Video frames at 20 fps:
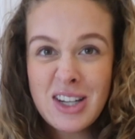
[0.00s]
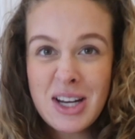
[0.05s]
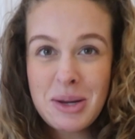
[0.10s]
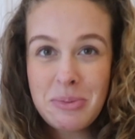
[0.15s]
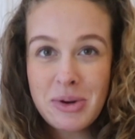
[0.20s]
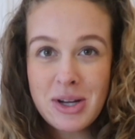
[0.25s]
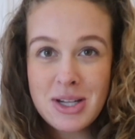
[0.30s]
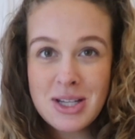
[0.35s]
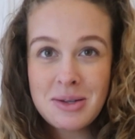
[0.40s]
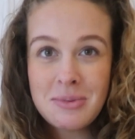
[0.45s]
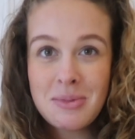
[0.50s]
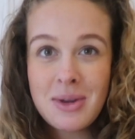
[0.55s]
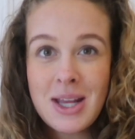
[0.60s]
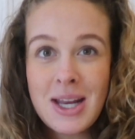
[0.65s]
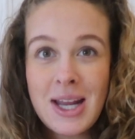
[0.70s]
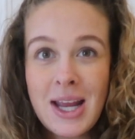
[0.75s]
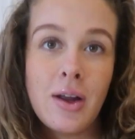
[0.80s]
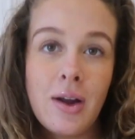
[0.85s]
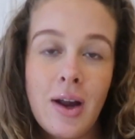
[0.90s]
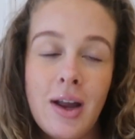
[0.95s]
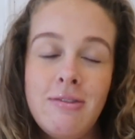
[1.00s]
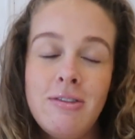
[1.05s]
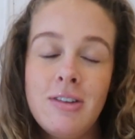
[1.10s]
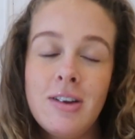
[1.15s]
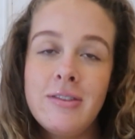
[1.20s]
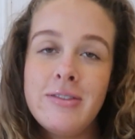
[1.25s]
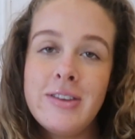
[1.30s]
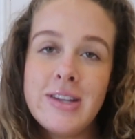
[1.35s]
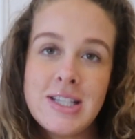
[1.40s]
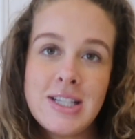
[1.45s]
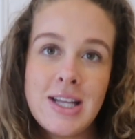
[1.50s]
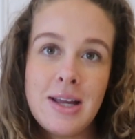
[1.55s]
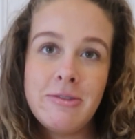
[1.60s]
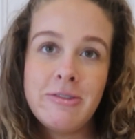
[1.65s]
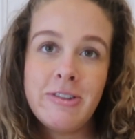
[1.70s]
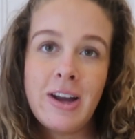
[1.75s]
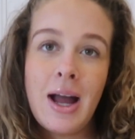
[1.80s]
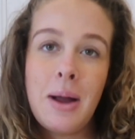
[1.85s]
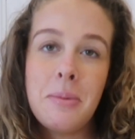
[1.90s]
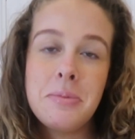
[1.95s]
really pretty meaning. So I've loved this name
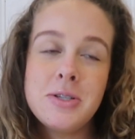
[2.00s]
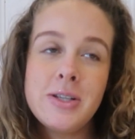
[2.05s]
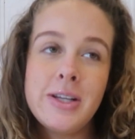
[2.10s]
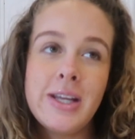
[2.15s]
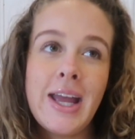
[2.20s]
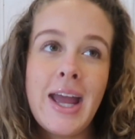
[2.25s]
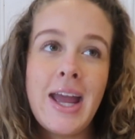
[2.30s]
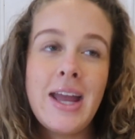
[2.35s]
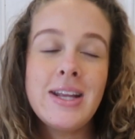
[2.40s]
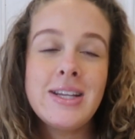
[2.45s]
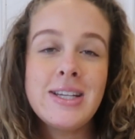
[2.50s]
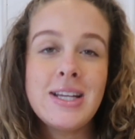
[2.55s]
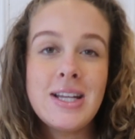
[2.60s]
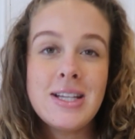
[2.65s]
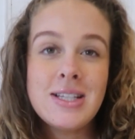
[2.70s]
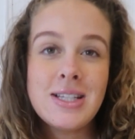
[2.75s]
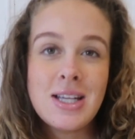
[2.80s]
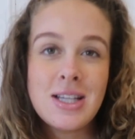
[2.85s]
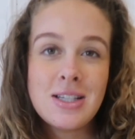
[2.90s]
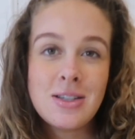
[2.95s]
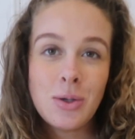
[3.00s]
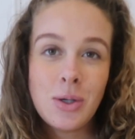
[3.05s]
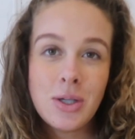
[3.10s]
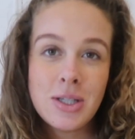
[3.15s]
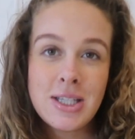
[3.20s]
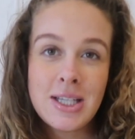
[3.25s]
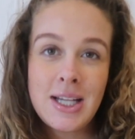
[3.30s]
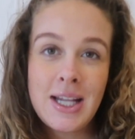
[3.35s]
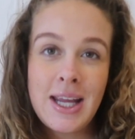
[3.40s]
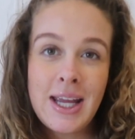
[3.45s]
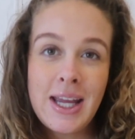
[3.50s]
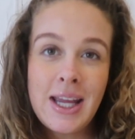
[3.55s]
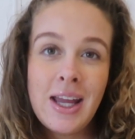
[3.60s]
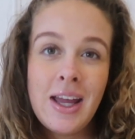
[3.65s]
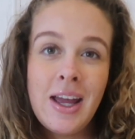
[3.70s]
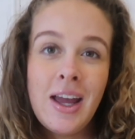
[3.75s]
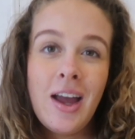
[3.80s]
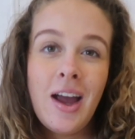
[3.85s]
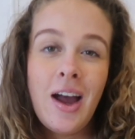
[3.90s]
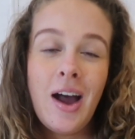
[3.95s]
for absolutely ages. It's Ottilie,
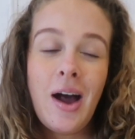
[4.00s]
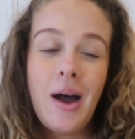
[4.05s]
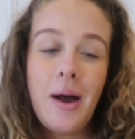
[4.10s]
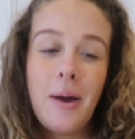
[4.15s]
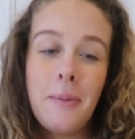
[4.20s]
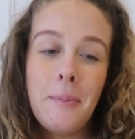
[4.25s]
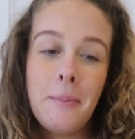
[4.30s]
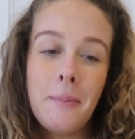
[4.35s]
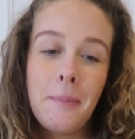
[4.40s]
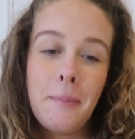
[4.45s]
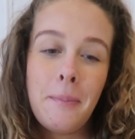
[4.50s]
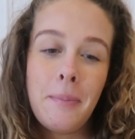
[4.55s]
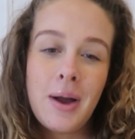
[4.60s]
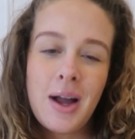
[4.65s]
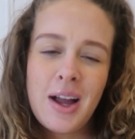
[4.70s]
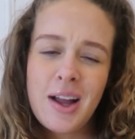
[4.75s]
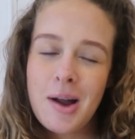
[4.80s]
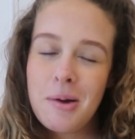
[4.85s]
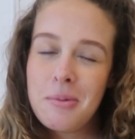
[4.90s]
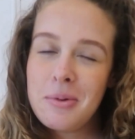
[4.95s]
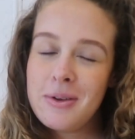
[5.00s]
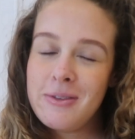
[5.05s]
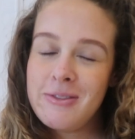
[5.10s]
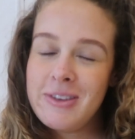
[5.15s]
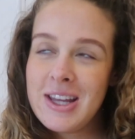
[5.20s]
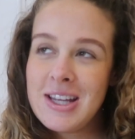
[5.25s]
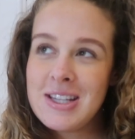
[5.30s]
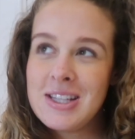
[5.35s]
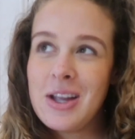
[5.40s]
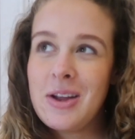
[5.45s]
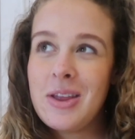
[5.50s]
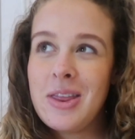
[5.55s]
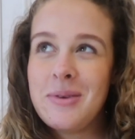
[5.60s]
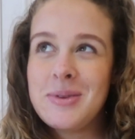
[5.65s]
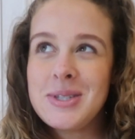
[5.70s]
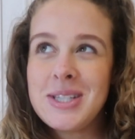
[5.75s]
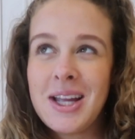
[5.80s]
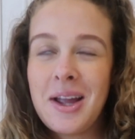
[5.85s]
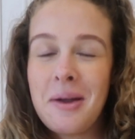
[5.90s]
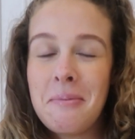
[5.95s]
but a couple of years ago there
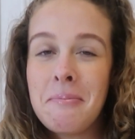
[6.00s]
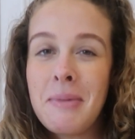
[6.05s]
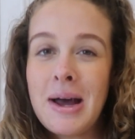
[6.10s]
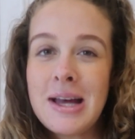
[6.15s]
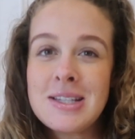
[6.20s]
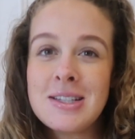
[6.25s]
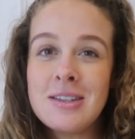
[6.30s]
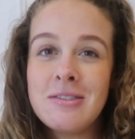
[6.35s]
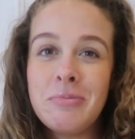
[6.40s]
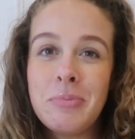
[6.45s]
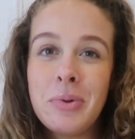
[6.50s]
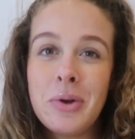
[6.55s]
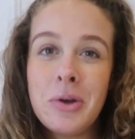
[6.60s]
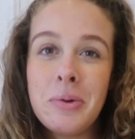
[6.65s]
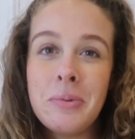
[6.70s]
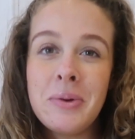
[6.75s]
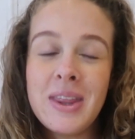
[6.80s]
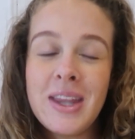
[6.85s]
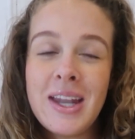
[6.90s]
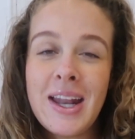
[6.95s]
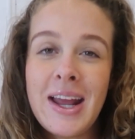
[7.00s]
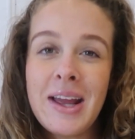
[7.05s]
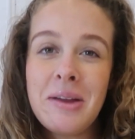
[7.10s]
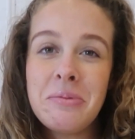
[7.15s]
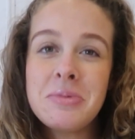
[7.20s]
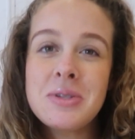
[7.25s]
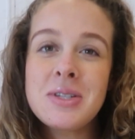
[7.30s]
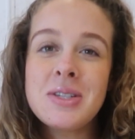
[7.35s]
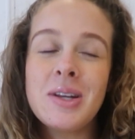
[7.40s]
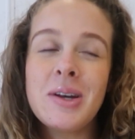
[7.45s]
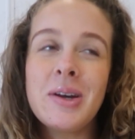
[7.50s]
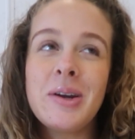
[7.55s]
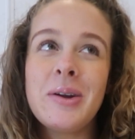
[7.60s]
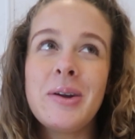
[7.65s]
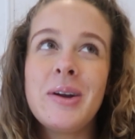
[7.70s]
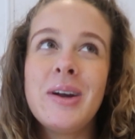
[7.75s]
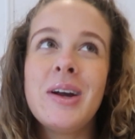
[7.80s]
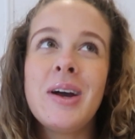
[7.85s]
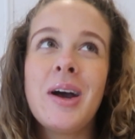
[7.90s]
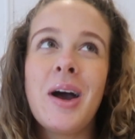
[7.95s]
was like a massive boom in the name, so
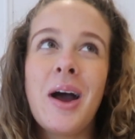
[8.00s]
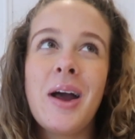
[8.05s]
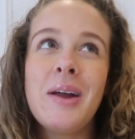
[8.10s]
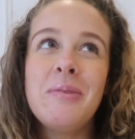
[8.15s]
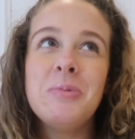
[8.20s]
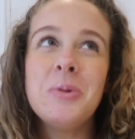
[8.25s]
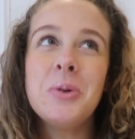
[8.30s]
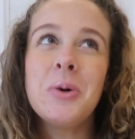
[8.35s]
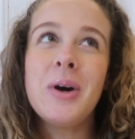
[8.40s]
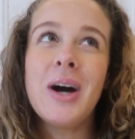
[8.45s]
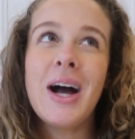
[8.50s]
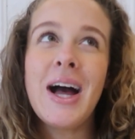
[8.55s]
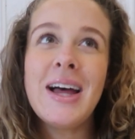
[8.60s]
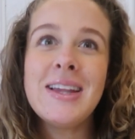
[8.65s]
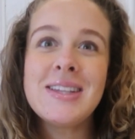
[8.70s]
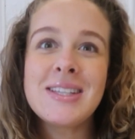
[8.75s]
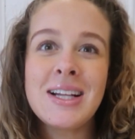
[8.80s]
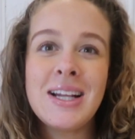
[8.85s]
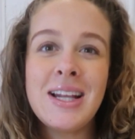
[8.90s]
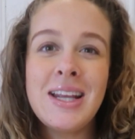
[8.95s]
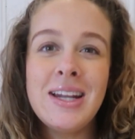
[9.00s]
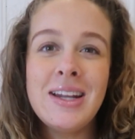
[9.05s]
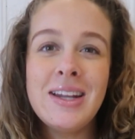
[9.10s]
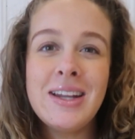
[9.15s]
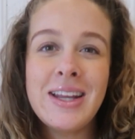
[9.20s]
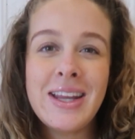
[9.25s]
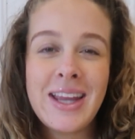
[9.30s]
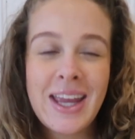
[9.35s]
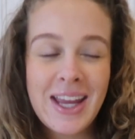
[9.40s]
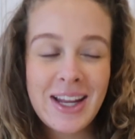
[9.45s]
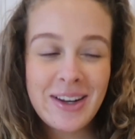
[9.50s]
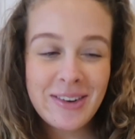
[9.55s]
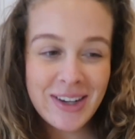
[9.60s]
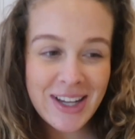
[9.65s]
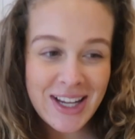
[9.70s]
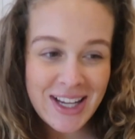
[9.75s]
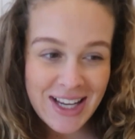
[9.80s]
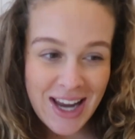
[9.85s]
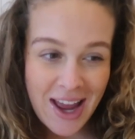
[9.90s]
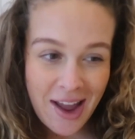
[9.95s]
I'm not as keen on
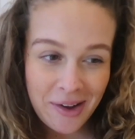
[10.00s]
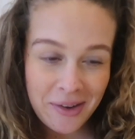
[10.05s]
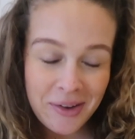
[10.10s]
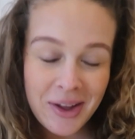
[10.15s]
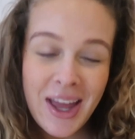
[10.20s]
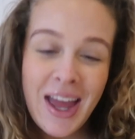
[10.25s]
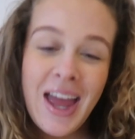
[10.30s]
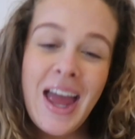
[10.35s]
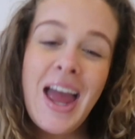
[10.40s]
it now.